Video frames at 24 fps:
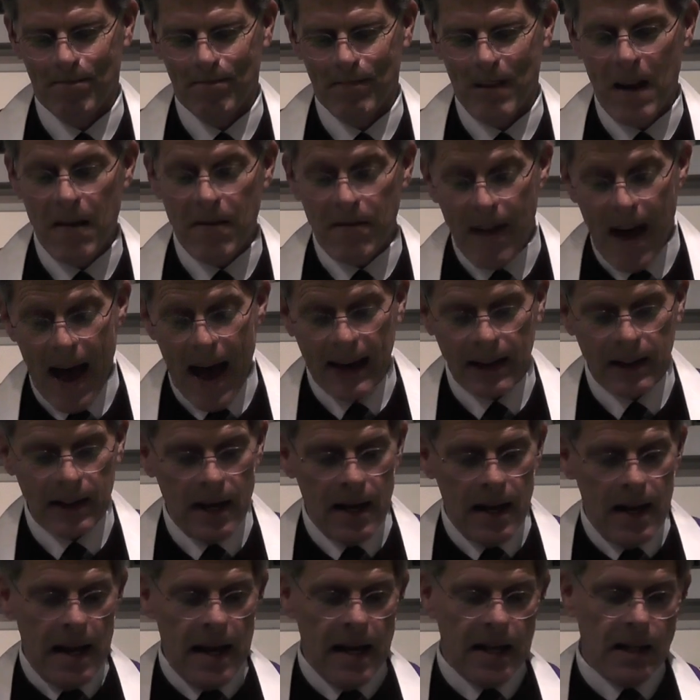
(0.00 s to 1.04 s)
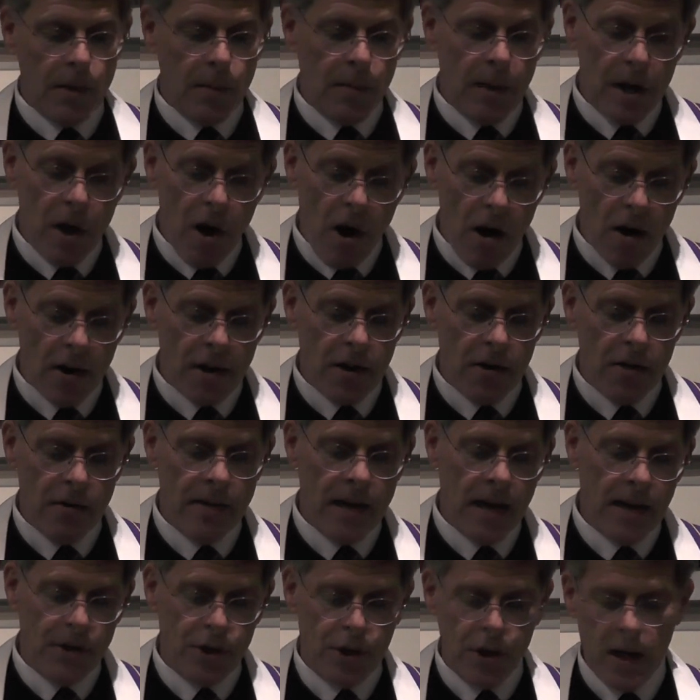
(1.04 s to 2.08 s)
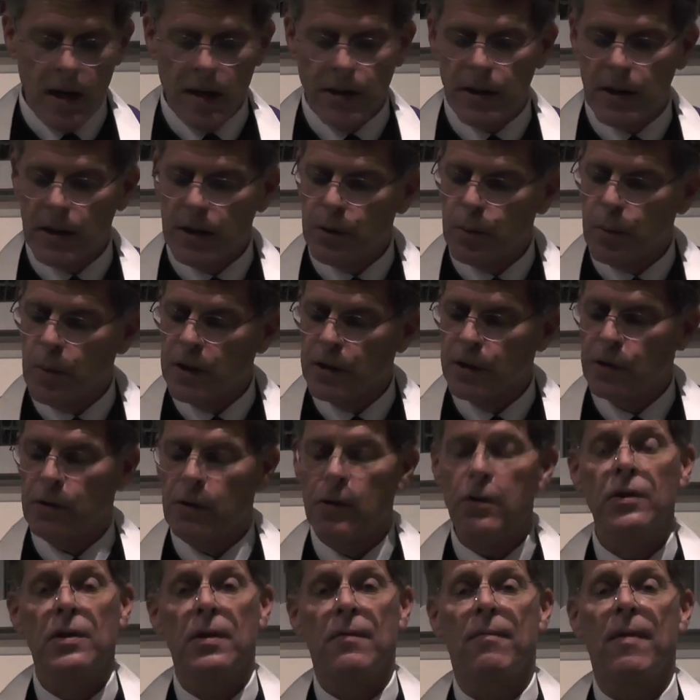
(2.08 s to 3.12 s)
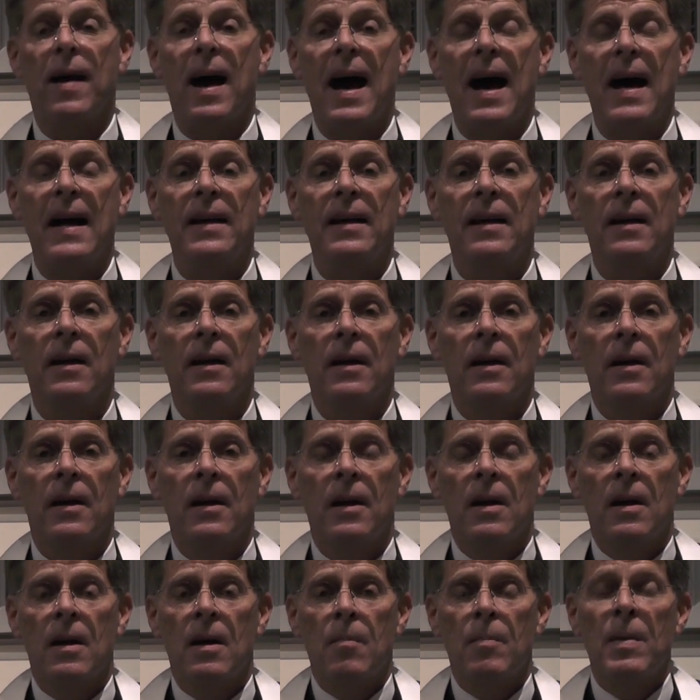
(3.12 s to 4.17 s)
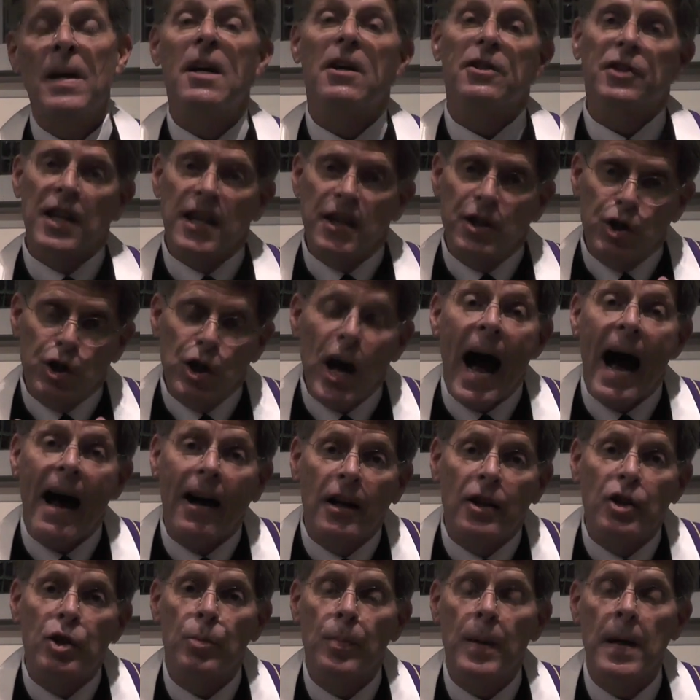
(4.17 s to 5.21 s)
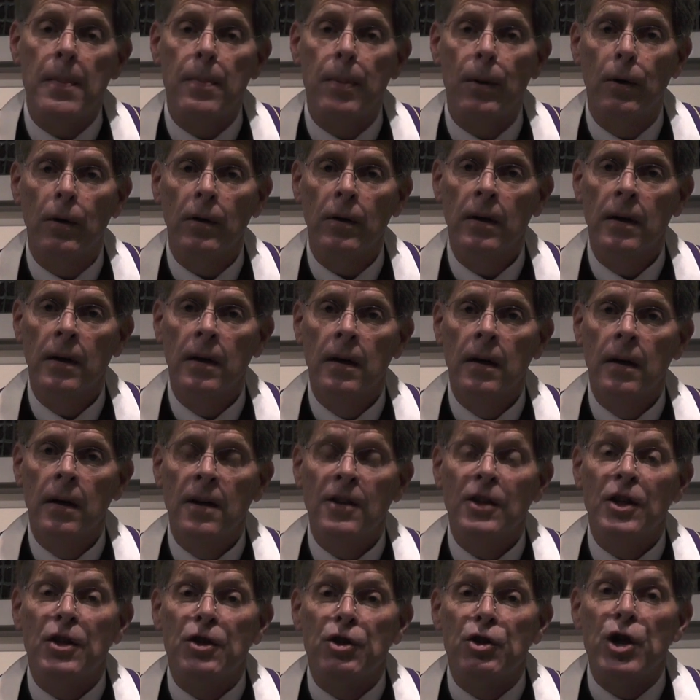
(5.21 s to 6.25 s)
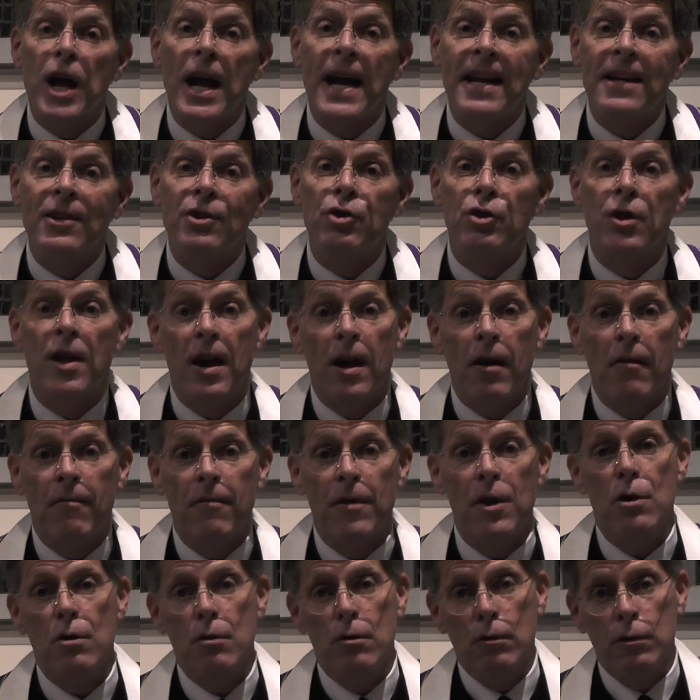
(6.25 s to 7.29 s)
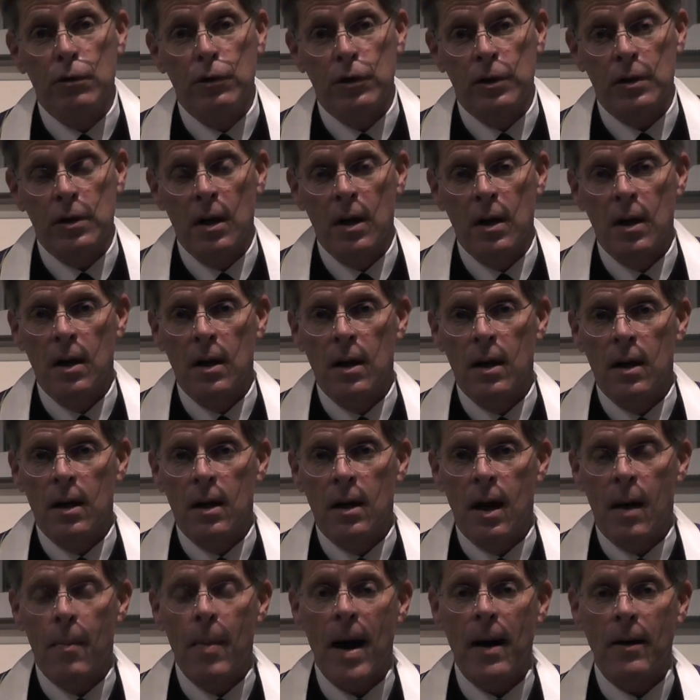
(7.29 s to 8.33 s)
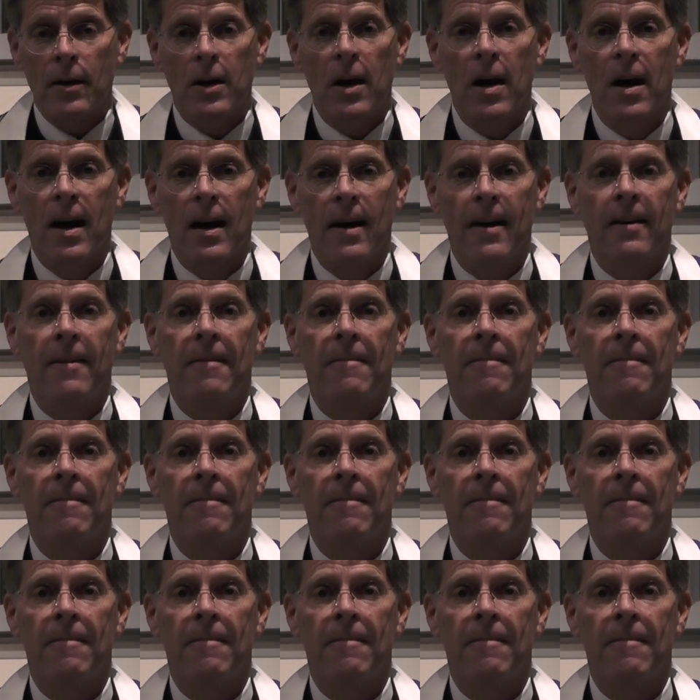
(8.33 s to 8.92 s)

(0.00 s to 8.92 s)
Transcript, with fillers: In fact, it can be argued that Jesus was crucified because he challenged people to change their views about God